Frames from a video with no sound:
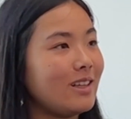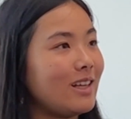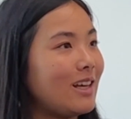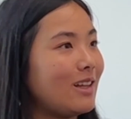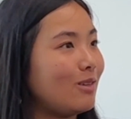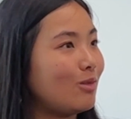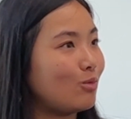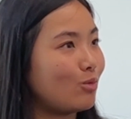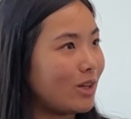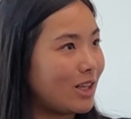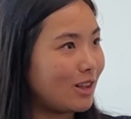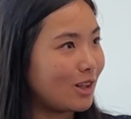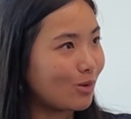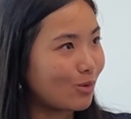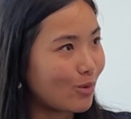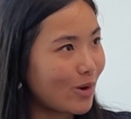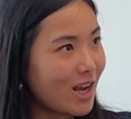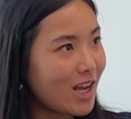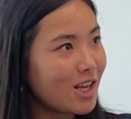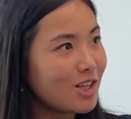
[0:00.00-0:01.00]
in in the
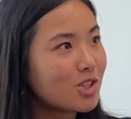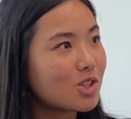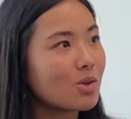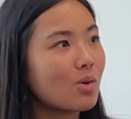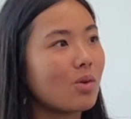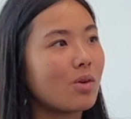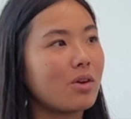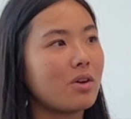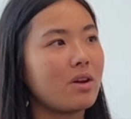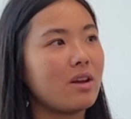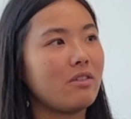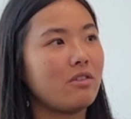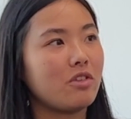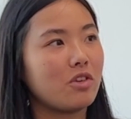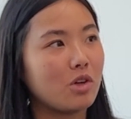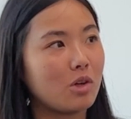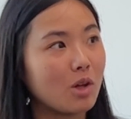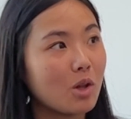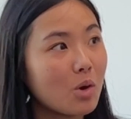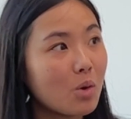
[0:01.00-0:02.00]
range or
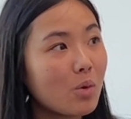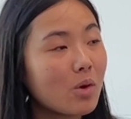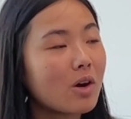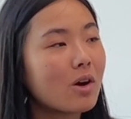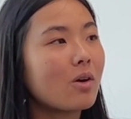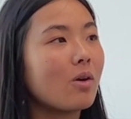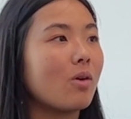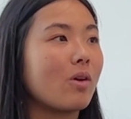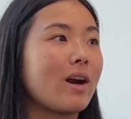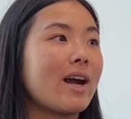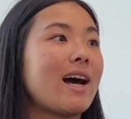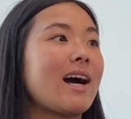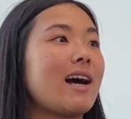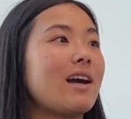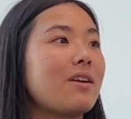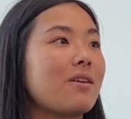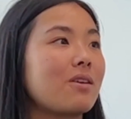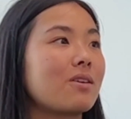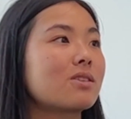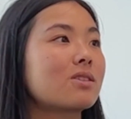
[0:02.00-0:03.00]
you're lower or
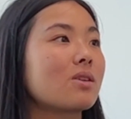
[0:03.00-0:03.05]
higher.